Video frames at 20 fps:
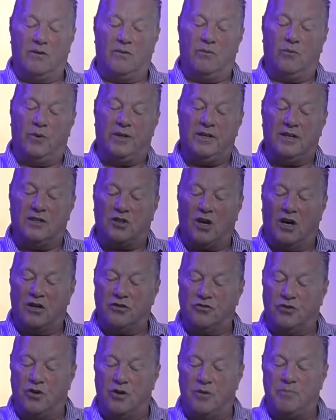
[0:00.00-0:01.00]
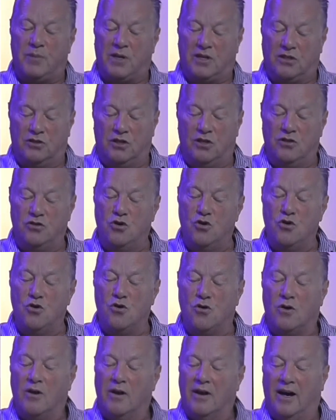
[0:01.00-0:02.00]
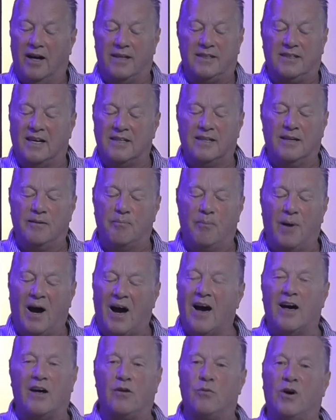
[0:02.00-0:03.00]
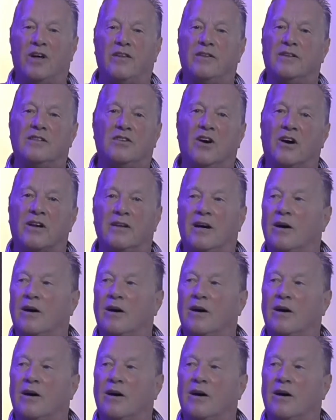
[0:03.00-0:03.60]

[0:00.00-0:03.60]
when they turned round, because they knew it didn't matter what they'd done.